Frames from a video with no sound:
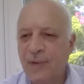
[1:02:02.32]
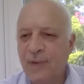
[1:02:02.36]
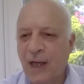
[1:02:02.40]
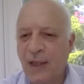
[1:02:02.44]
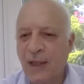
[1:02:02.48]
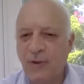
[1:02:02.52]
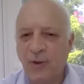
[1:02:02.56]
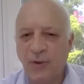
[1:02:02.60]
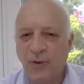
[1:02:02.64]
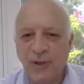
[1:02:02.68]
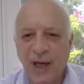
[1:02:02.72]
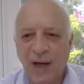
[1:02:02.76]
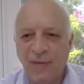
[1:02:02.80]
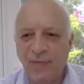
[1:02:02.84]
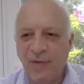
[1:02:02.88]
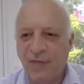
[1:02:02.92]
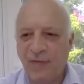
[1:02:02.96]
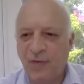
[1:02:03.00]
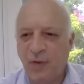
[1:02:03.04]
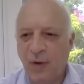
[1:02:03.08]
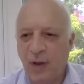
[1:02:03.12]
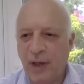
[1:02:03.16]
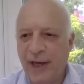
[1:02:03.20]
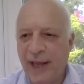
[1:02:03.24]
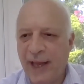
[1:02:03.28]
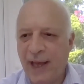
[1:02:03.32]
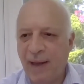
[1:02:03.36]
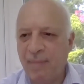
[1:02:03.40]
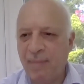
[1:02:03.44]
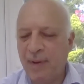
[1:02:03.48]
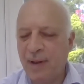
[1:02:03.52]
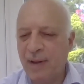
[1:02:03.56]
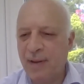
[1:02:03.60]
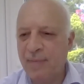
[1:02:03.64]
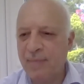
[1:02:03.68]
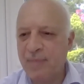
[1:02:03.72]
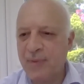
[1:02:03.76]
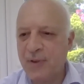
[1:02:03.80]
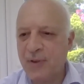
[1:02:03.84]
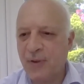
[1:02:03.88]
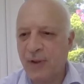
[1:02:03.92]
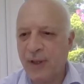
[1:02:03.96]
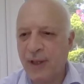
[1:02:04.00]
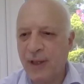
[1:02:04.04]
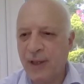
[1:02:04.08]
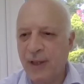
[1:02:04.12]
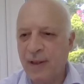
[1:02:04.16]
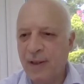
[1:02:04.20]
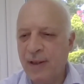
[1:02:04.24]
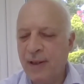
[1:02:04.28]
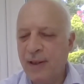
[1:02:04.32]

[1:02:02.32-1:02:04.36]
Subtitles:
I don't have the full name. Sorry.